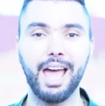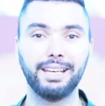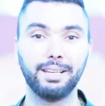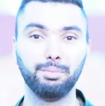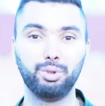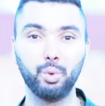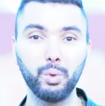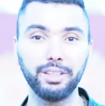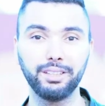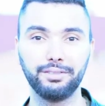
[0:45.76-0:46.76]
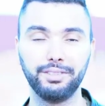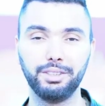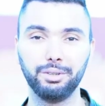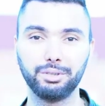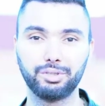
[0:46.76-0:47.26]
and I'm doing
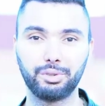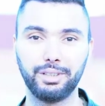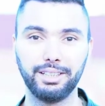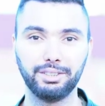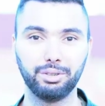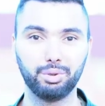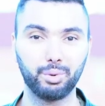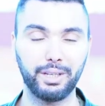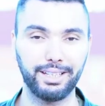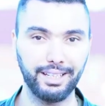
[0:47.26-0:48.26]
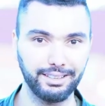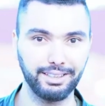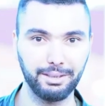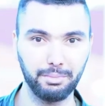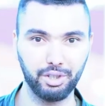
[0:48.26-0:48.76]
videos related to
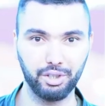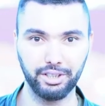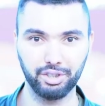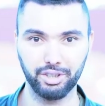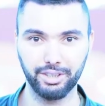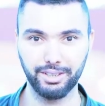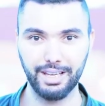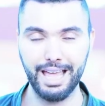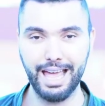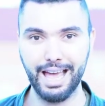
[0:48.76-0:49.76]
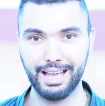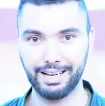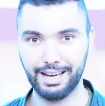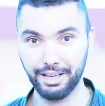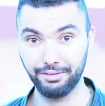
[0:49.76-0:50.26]
Canadian immigration
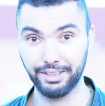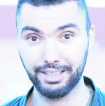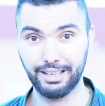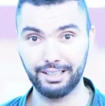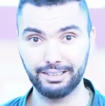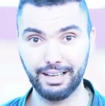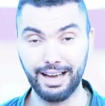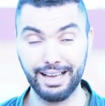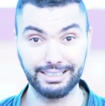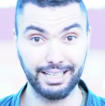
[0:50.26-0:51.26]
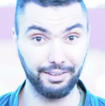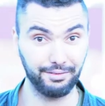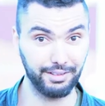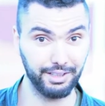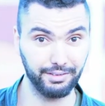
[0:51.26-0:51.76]
and life in Canada, as
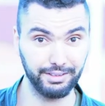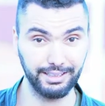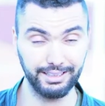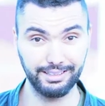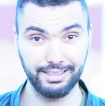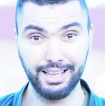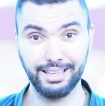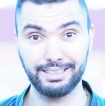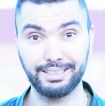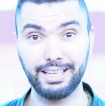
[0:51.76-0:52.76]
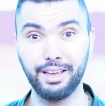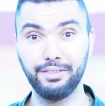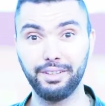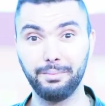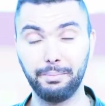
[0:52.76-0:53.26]
I've lived in
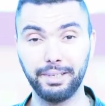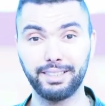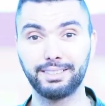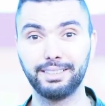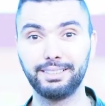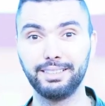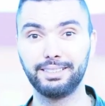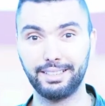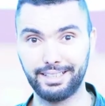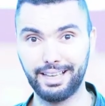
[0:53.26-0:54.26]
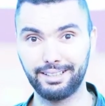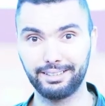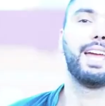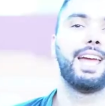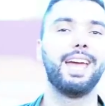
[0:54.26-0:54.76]
7 big cities in
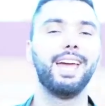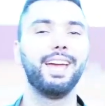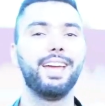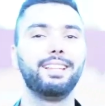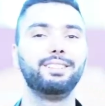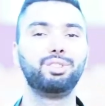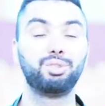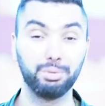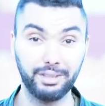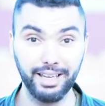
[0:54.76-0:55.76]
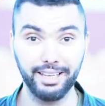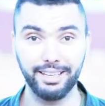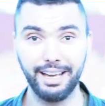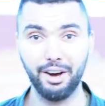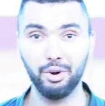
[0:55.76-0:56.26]
Canada. And
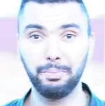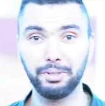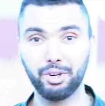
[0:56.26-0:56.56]
today I'll be